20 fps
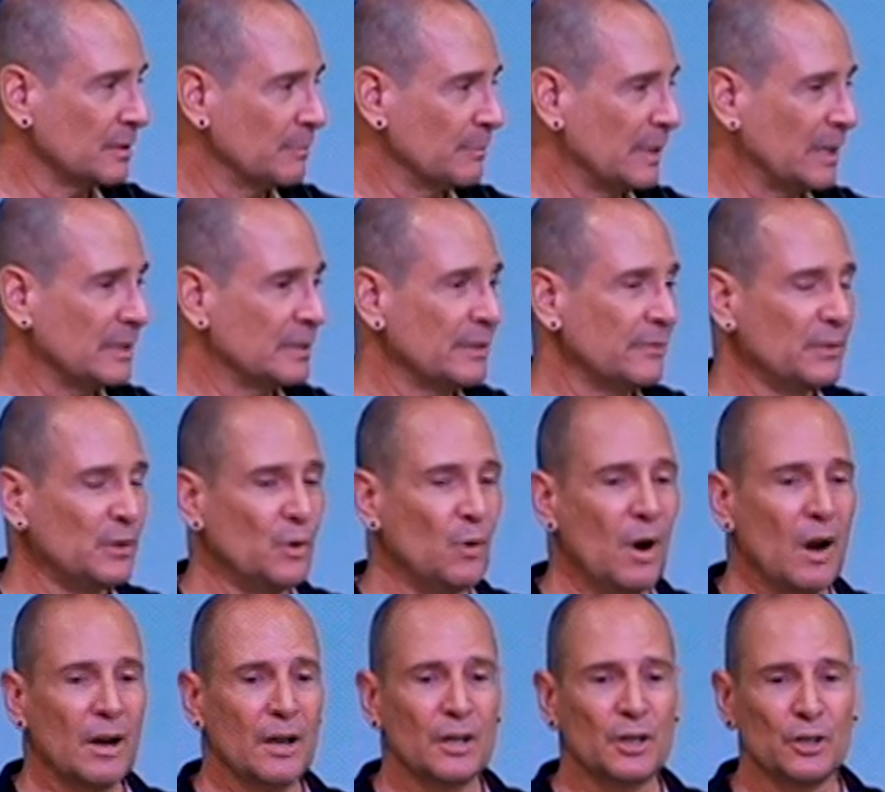Because if you
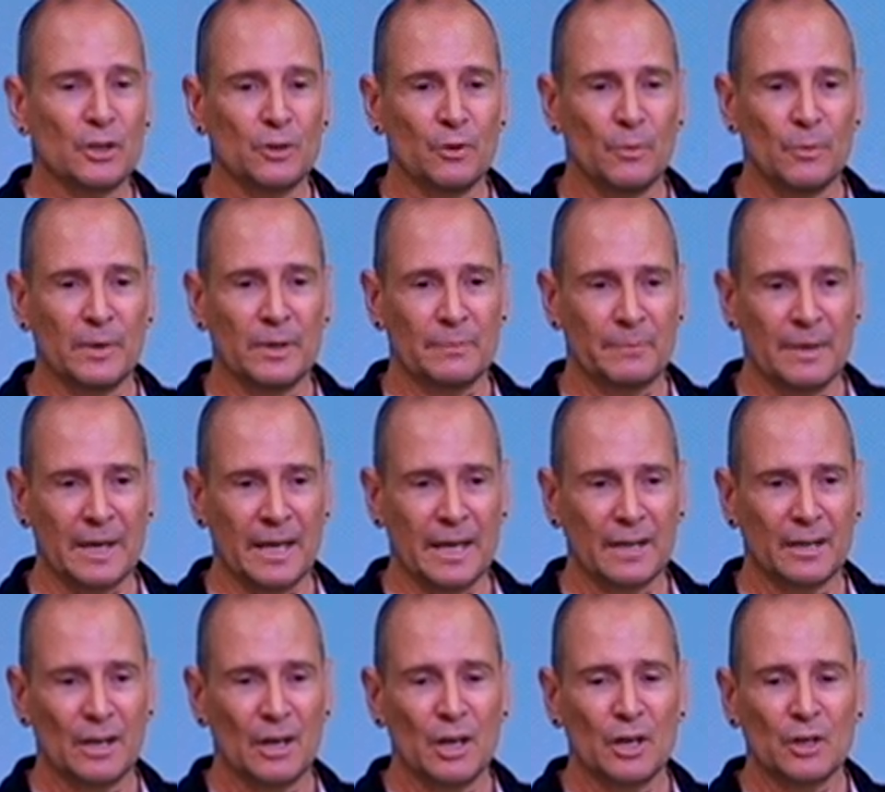are a human being,
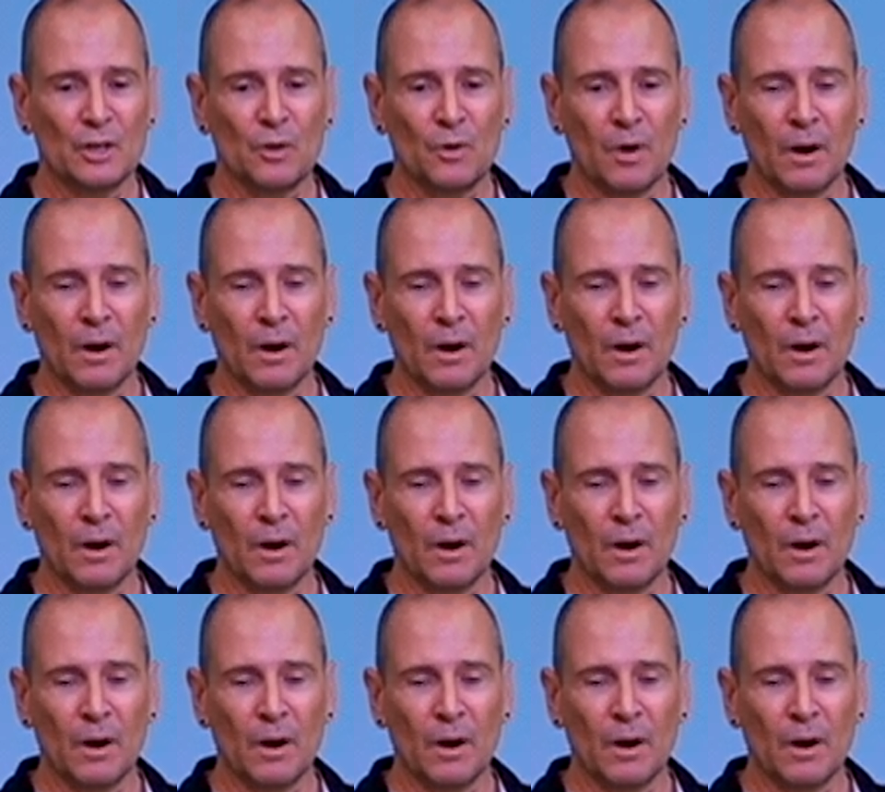you